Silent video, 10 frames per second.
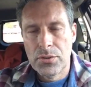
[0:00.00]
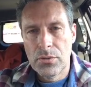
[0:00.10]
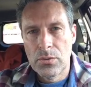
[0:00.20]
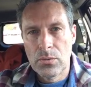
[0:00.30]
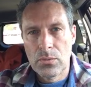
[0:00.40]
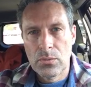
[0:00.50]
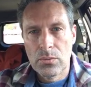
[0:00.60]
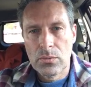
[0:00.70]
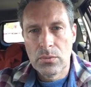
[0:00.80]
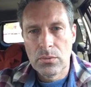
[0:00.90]

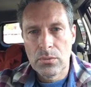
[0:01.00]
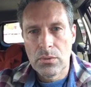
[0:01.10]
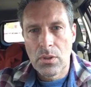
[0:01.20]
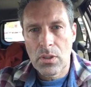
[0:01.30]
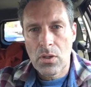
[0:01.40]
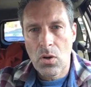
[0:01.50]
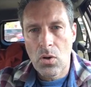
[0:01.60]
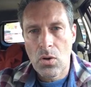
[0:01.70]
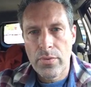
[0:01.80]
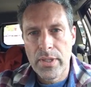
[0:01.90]
to
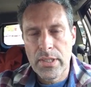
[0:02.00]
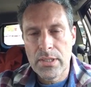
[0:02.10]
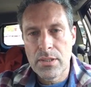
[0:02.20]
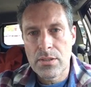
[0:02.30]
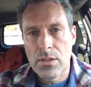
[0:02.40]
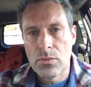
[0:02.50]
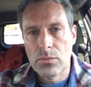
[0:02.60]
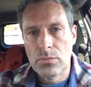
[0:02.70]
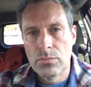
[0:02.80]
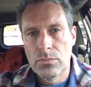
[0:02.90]
a car that eats its
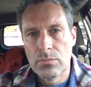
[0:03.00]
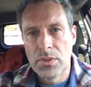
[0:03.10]
own,